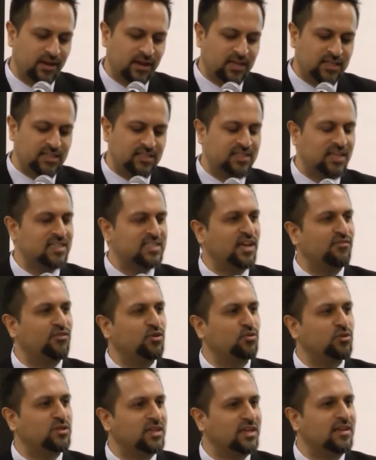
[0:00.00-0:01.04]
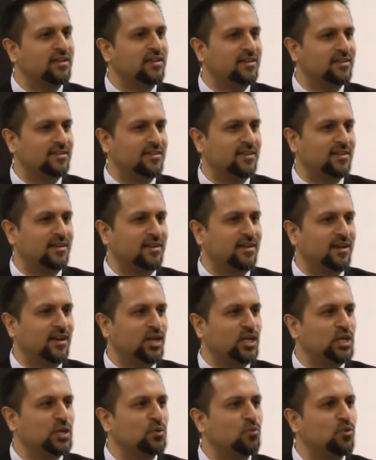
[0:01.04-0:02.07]
She says, if you didn't,
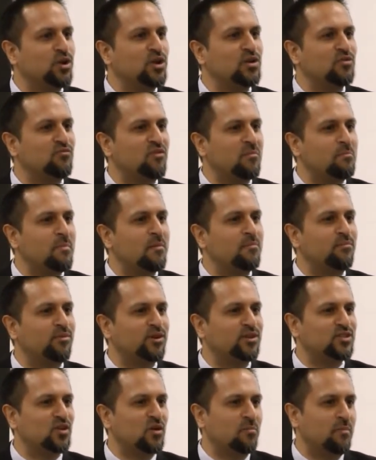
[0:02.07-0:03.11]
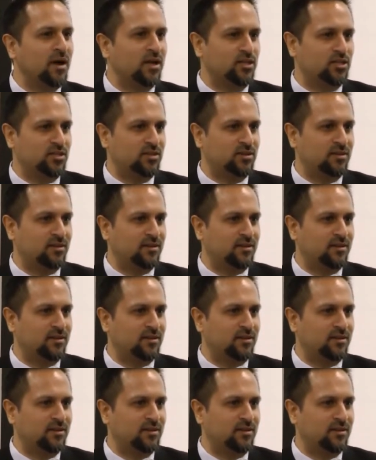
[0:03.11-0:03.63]
you wouldn't remember it so much.